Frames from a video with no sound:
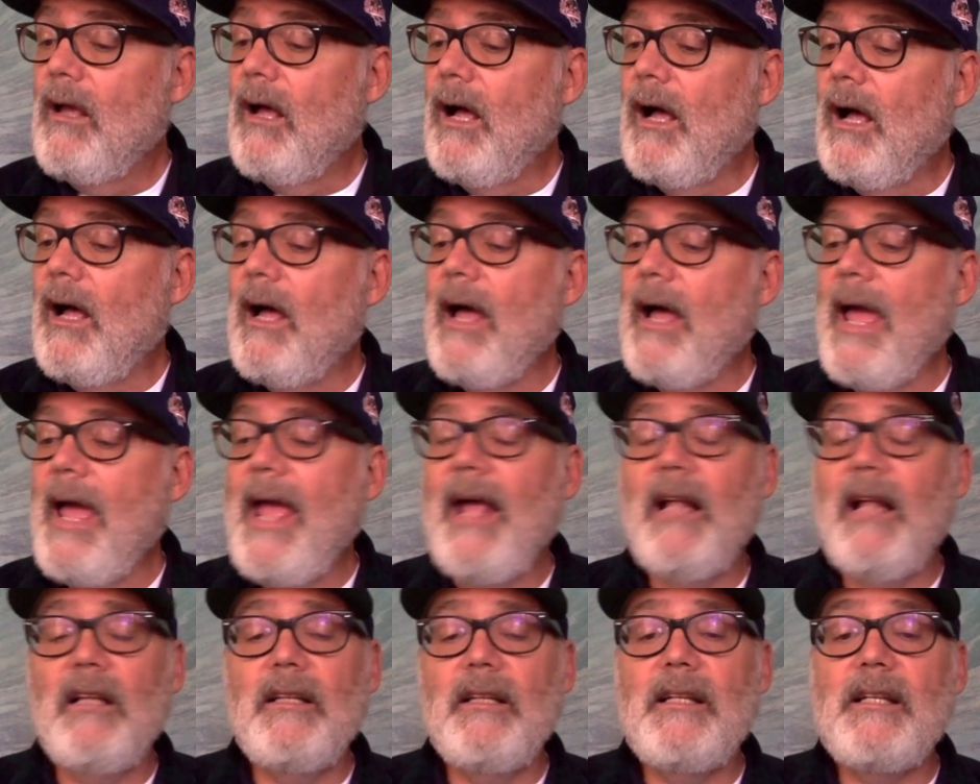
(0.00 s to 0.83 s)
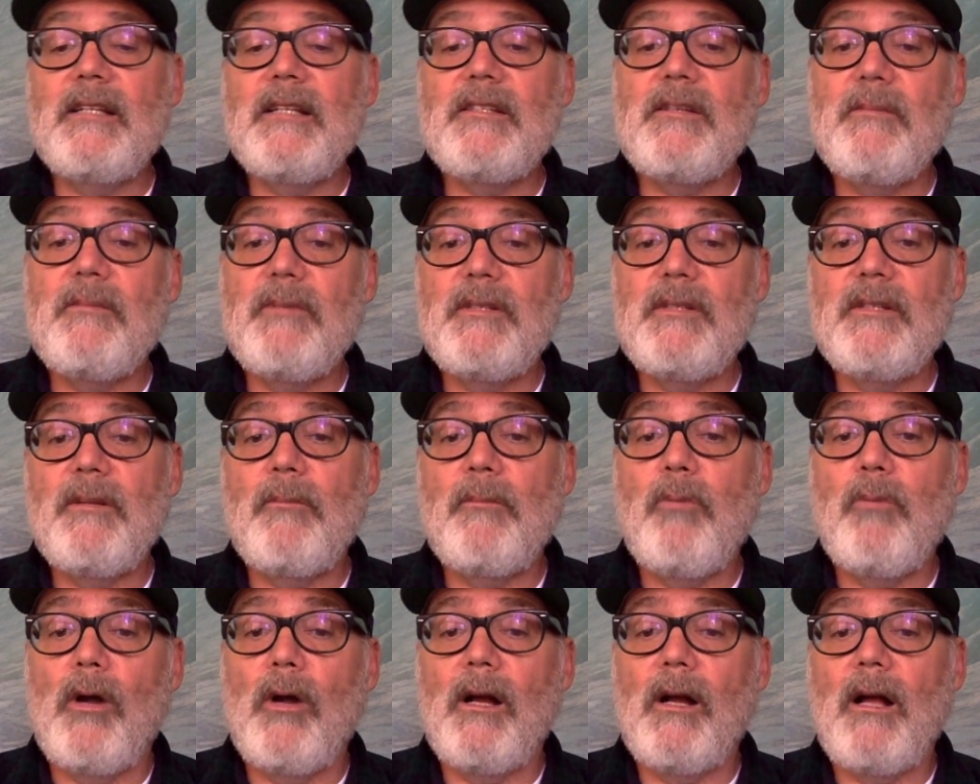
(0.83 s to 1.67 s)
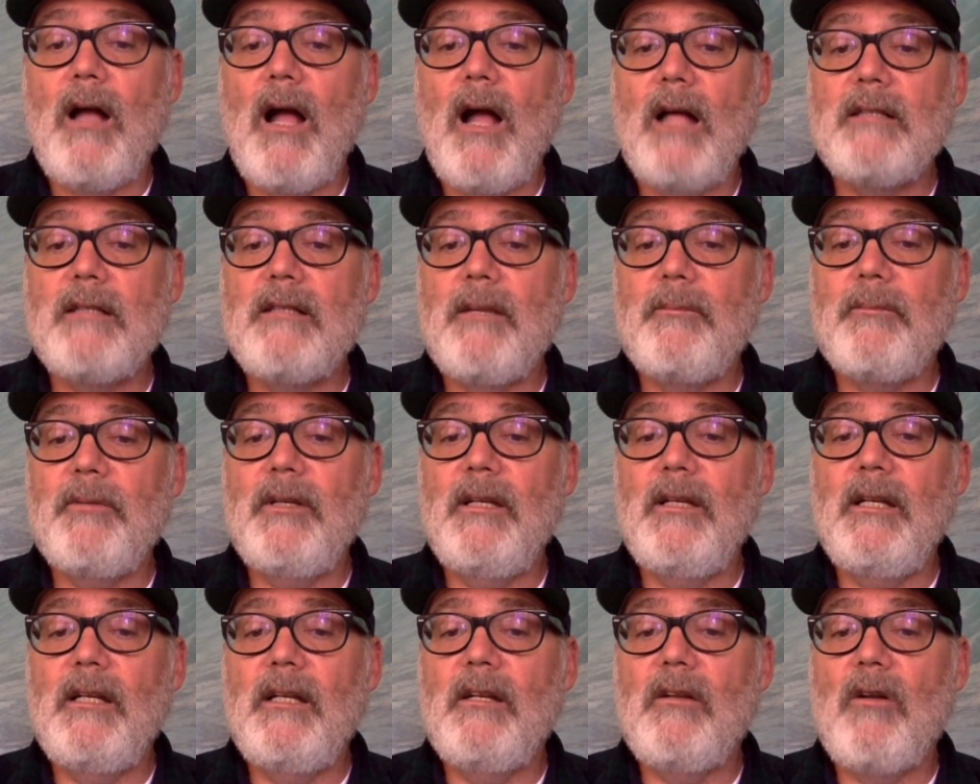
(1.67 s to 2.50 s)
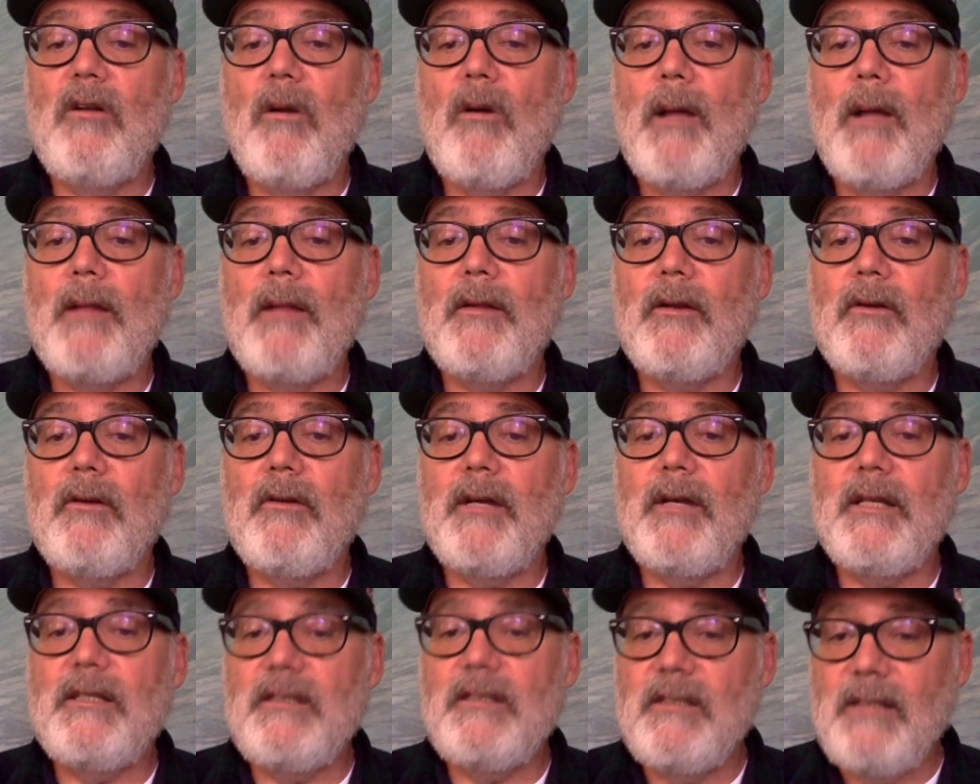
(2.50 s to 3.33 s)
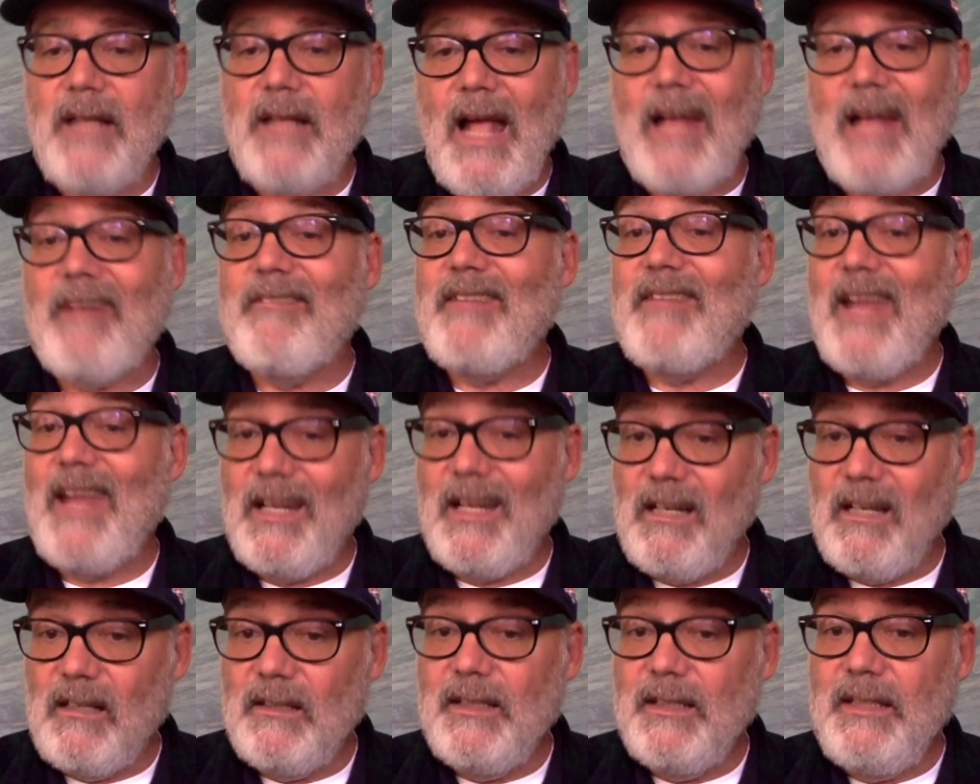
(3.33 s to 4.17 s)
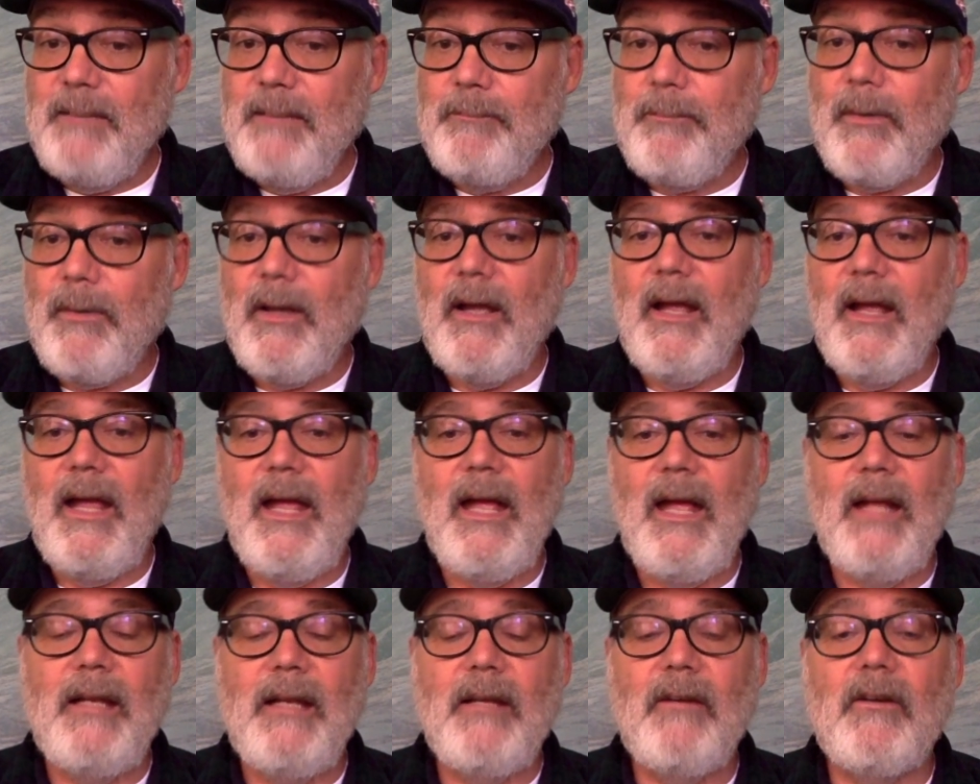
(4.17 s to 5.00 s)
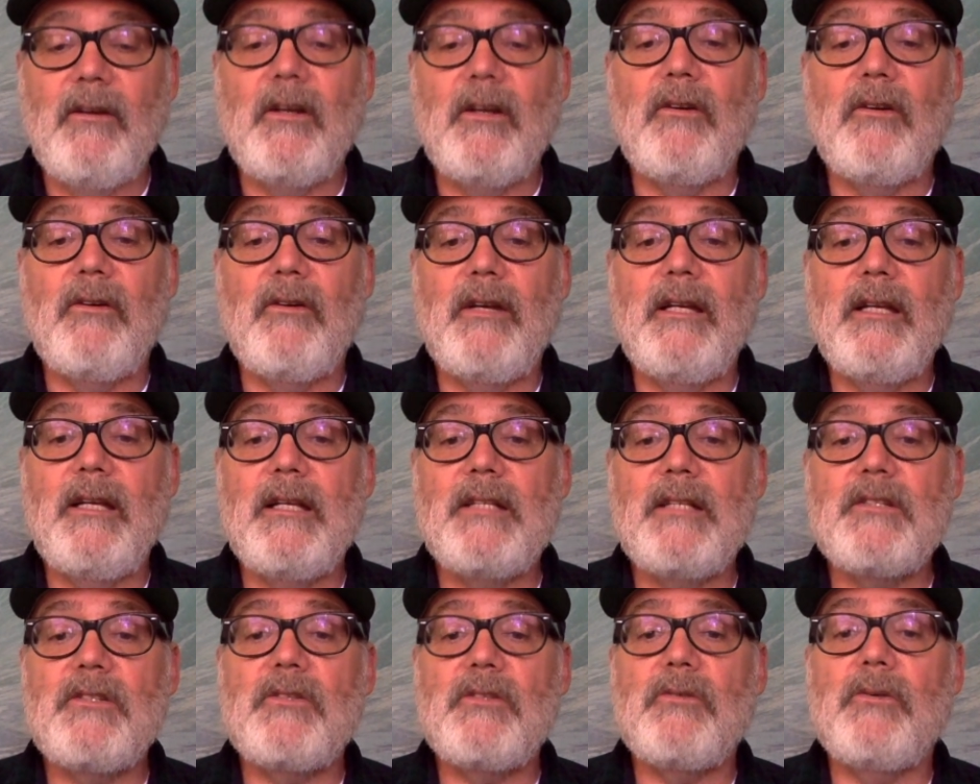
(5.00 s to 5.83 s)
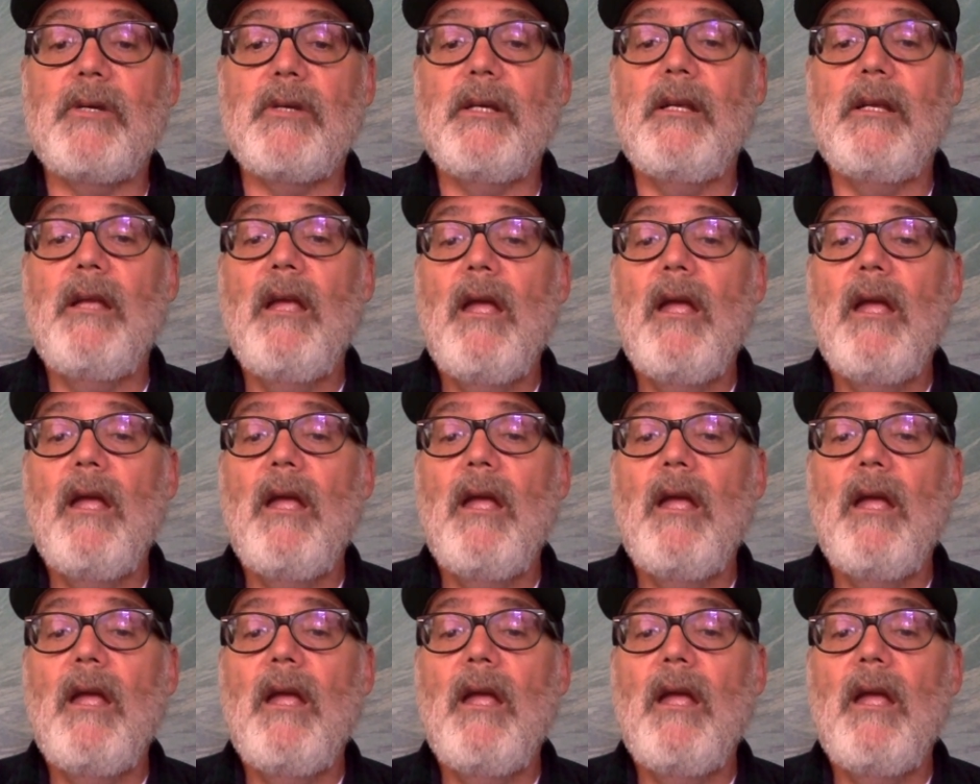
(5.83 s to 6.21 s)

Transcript: Hellenism is an important concept you need to know about the Greeks, and kind of taking a leap ahead here in Greek history.